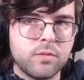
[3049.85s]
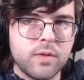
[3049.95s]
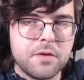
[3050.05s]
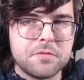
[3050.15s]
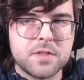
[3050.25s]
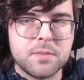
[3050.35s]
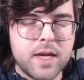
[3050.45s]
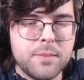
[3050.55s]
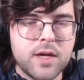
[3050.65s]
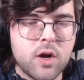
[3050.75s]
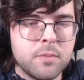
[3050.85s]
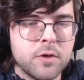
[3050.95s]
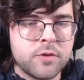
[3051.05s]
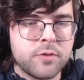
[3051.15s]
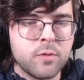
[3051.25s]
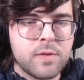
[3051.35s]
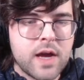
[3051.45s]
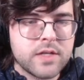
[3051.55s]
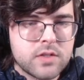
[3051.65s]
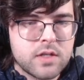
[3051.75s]
rid of some enemy armor through
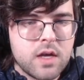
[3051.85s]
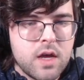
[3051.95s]
rust.